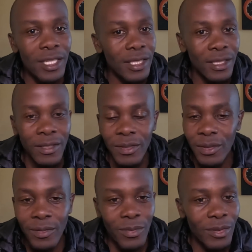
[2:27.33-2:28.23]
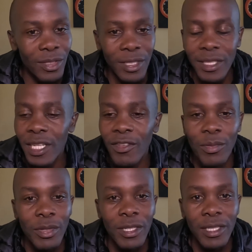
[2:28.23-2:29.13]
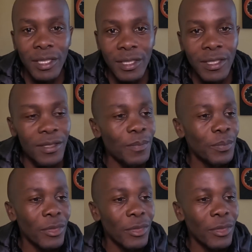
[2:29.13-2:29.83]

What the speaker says: his government is